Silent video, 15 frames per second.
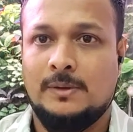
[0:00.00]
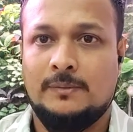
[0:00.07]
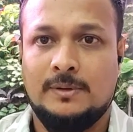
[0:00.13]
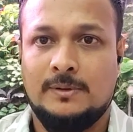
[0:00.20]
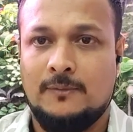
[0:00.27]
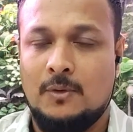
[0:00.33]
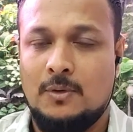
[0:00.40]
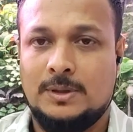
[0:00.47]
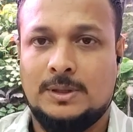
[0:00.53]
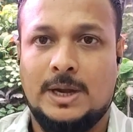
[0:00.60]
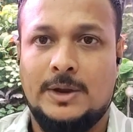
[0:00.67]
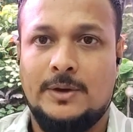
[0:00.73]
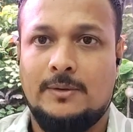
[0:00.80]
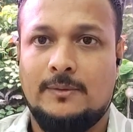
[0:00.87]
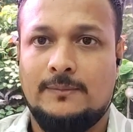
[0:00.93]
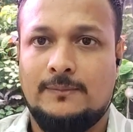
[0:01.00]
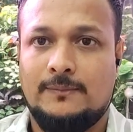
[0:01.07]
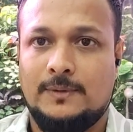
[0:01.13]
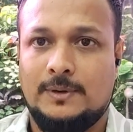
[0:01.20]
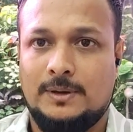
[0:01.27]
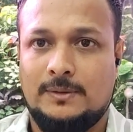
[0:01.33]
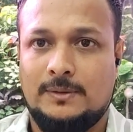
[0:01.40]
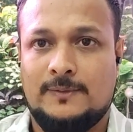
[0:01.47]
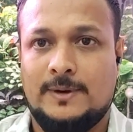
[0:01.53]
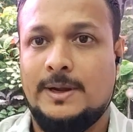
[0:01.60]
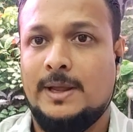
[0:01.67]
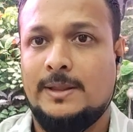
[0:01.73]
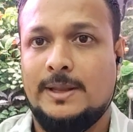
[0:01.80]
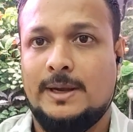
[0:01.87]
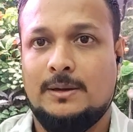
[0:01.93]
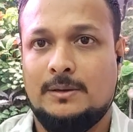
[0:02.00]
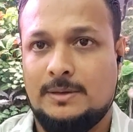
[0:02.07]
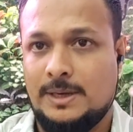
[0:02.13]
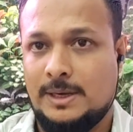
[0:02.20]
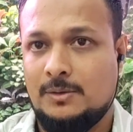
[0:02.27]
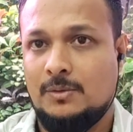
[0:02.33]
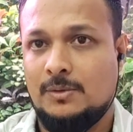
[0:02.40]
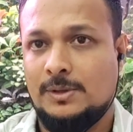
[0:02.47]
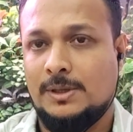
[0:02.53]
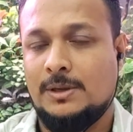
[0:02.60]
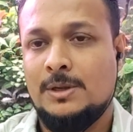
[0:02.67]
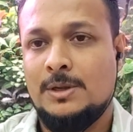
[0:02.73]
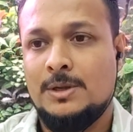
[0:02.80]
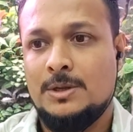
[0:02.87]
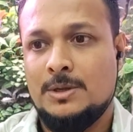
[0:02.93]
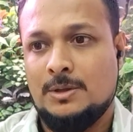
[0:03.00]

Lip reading: different folks kind of funda that goes here.